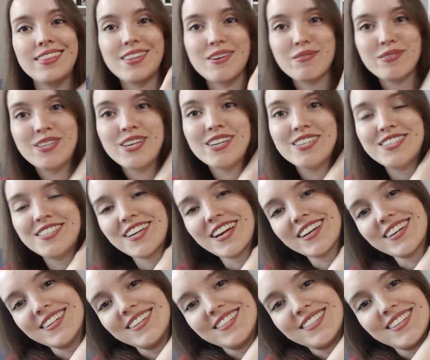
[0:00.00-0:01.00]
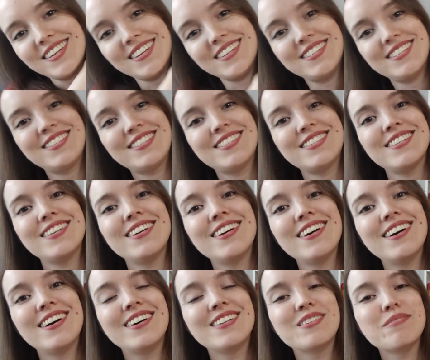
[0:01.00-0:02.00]
The dust jacket is
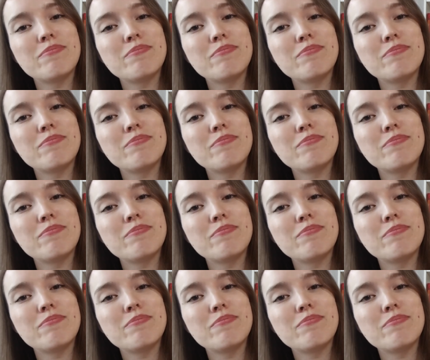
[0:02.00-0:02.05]
on